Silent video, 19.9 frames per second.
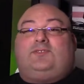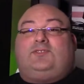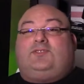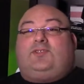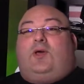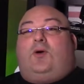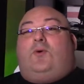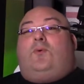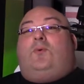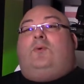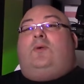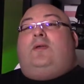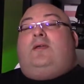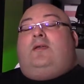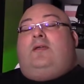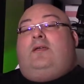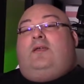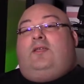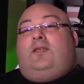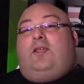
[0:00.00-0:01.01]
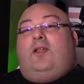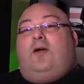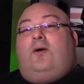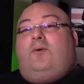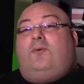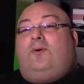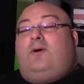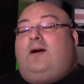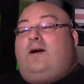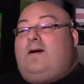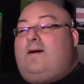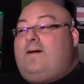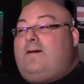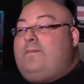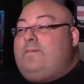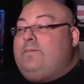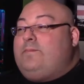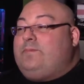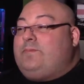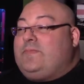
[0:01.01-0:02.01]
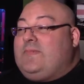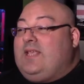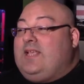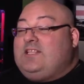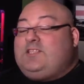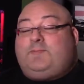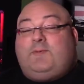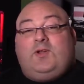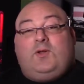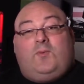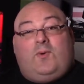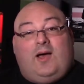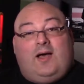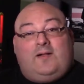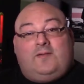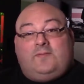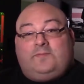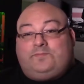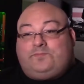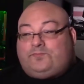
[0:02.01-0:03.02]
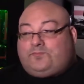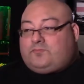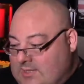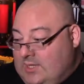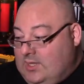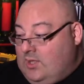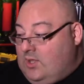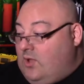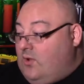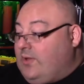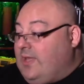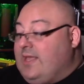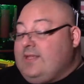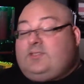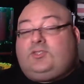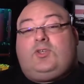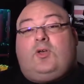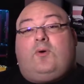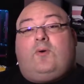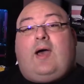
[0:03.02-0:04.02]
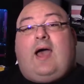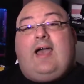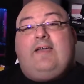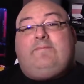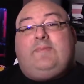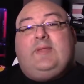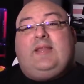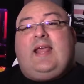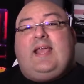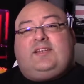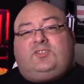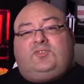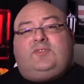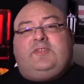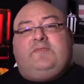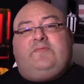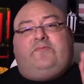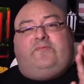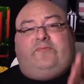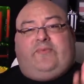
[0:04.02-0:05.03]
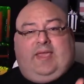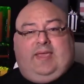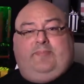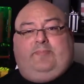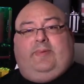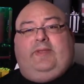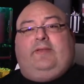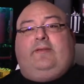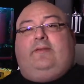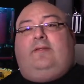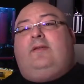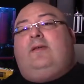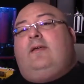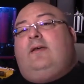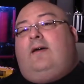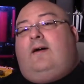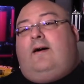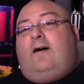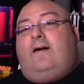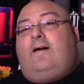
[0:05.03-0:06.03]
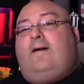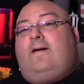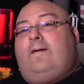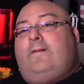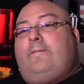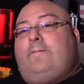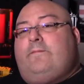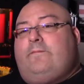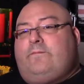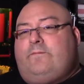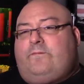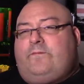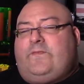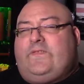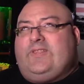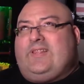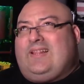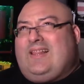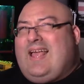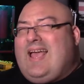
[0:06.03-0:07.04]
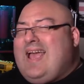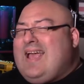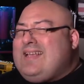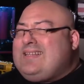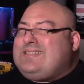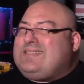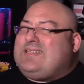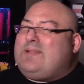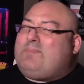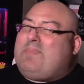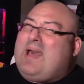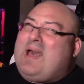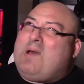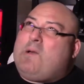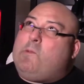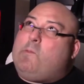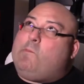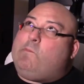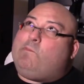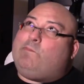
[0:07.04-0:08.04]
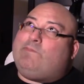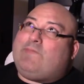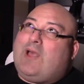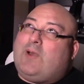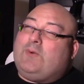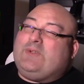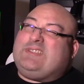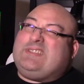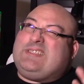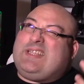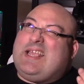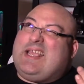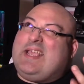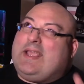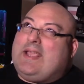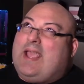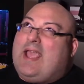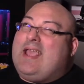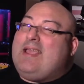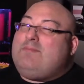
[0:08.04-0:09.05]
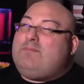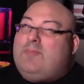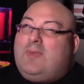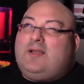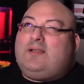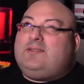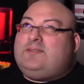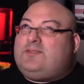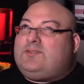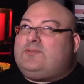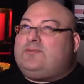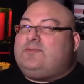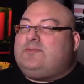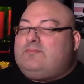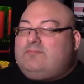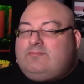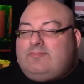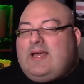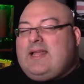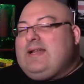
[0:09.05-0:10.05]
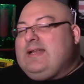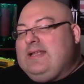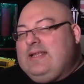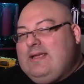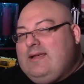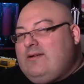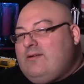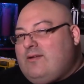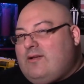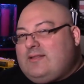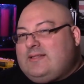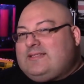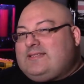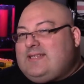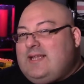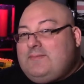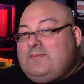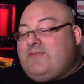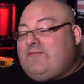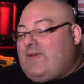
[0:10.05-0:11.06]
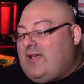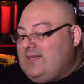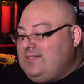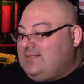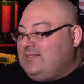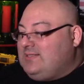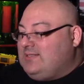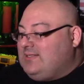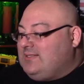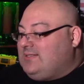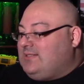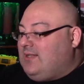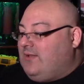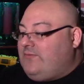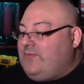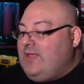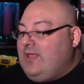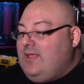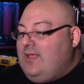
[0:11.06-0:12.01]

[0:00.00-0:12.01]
So, you know, um, it's been a while. Okay, so I've been actually vaping um, for the last about, I would say eight months or about a year on the same devices and stuff.